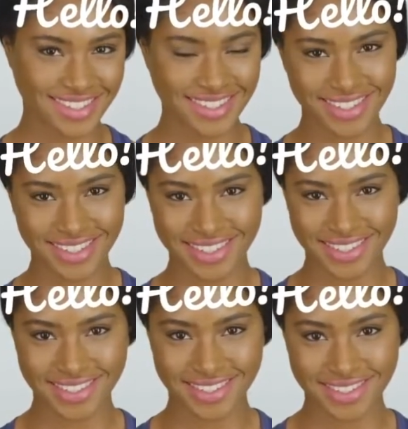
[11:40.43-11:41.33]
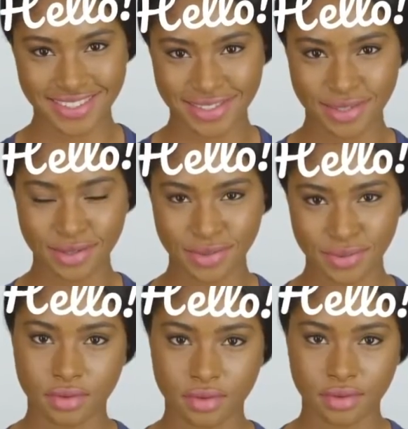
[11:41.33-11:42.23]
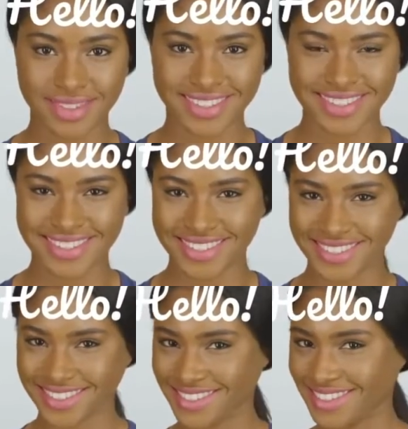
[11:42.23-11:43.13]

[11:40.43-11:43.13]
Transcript: Uh, so now this next part is just for our